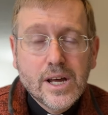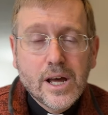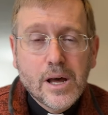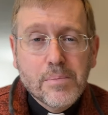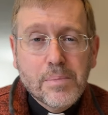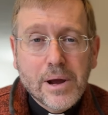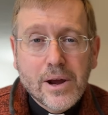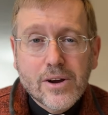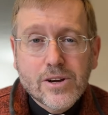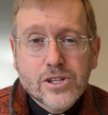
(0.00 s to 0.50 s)

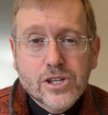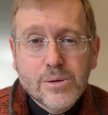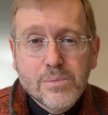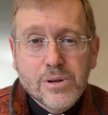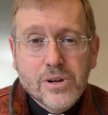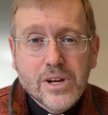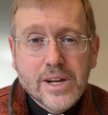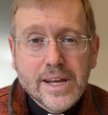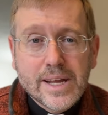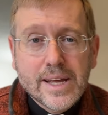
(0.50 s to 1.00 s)
parish
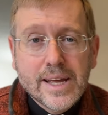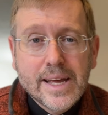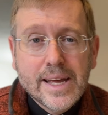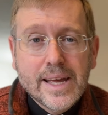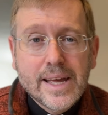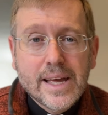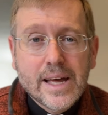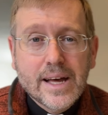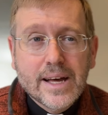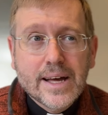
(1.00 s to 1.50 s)
community.
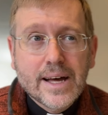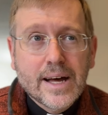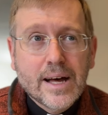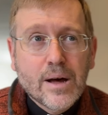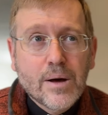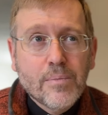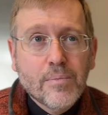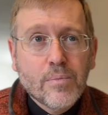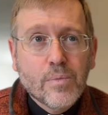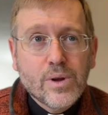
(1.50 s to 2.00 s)

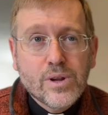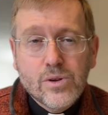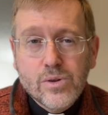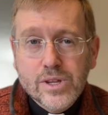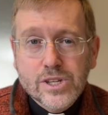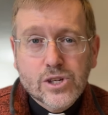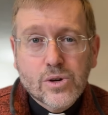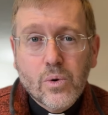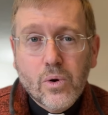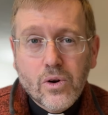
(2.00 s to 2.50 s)
Um, we do
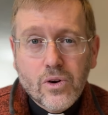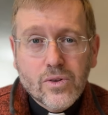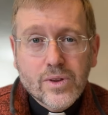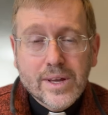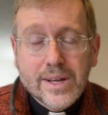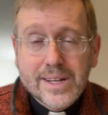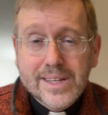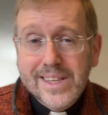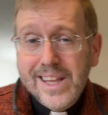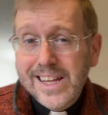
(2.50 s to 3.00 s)
this
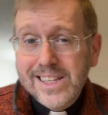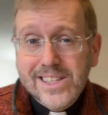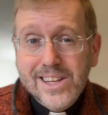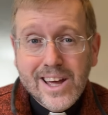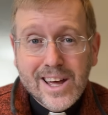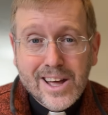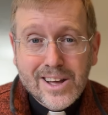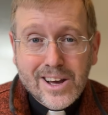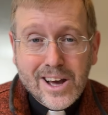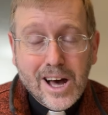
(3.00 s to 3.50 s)
quarterly. That's
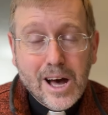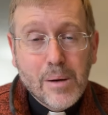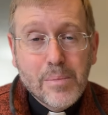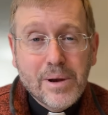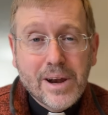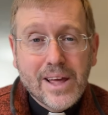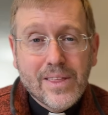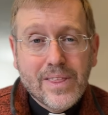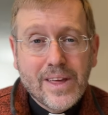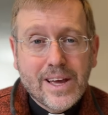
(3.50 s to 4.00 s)
not
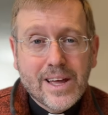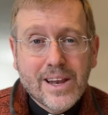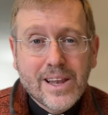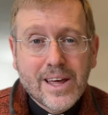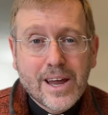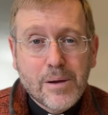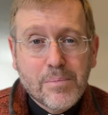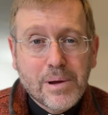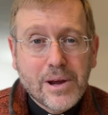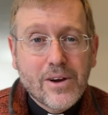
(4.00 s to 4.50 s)
common, I think, in a
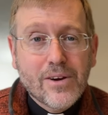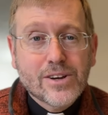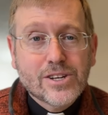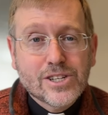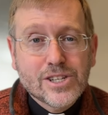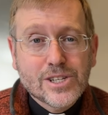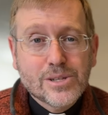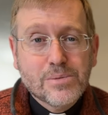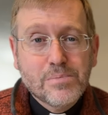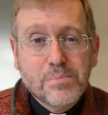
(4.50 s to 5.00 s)
lot of
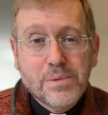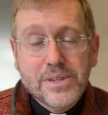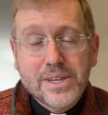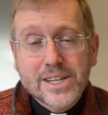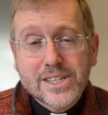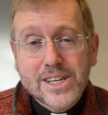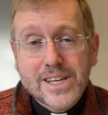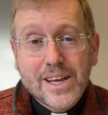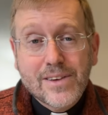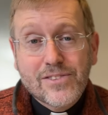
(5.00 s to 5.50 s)
parishes, but
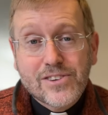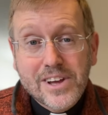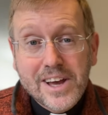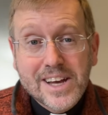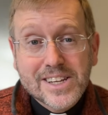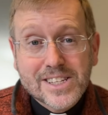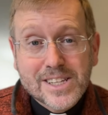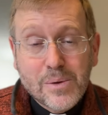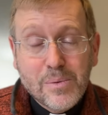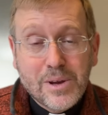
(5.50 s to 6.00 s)
that's a gift to
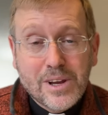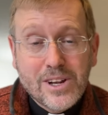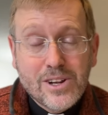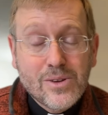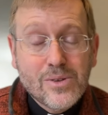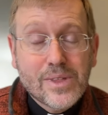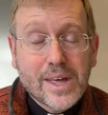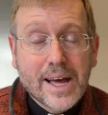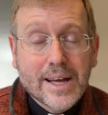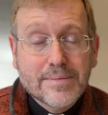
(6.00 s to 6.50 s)
us that we can
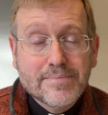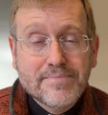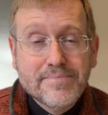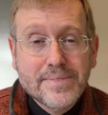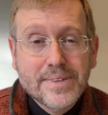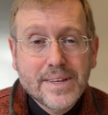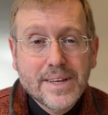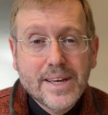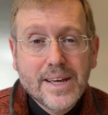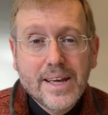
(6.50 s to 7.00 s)
do that.
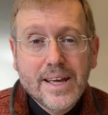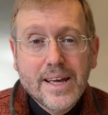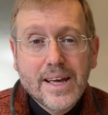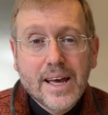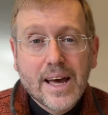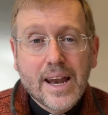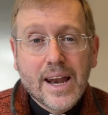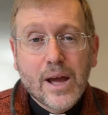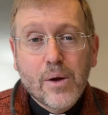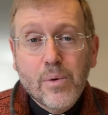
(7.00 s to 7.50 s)

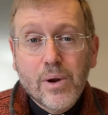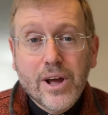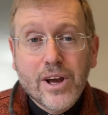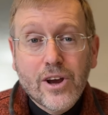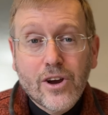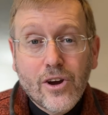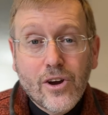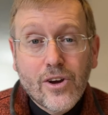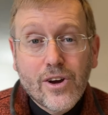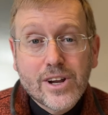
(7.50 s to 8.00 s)
And I want to
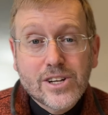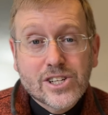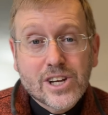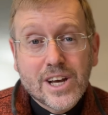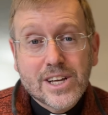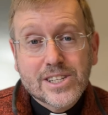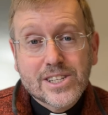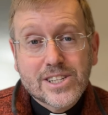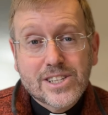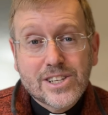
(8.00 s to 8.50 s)
encourage
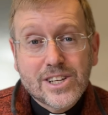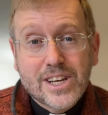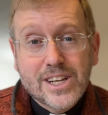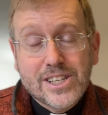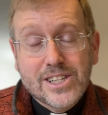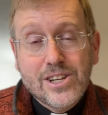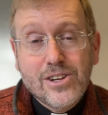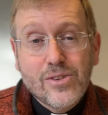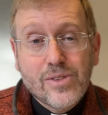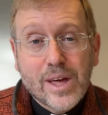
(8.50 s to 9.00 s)
us to
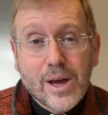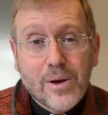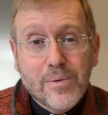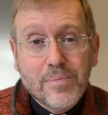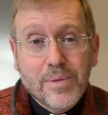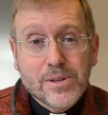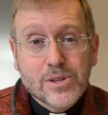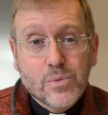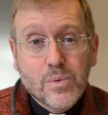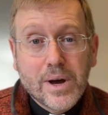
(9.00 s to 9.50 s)
continue that
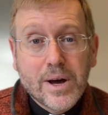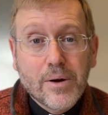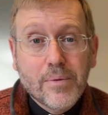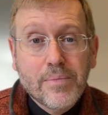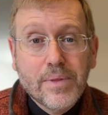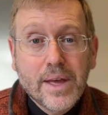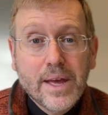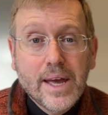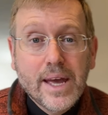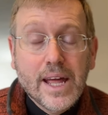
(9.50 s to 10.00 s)
as well.
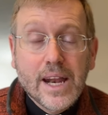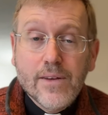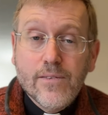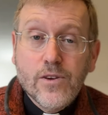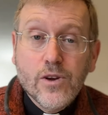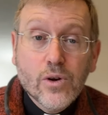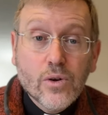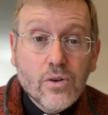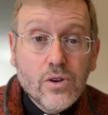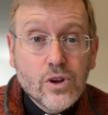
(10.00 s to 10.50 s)
And if
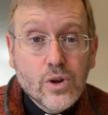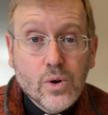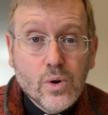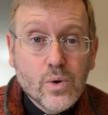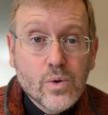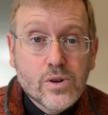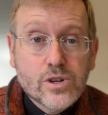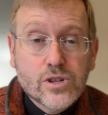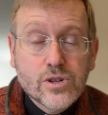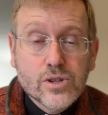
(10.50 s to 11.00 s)
you're
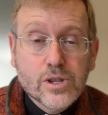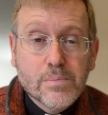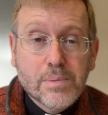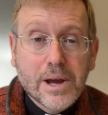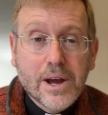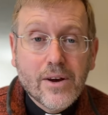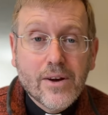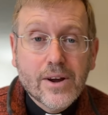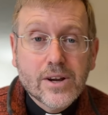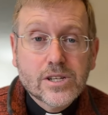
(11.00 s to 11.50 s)
new to the
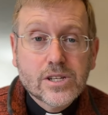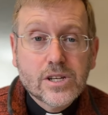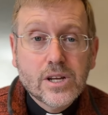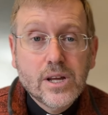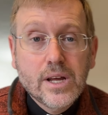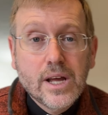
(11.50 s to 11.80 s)
parish,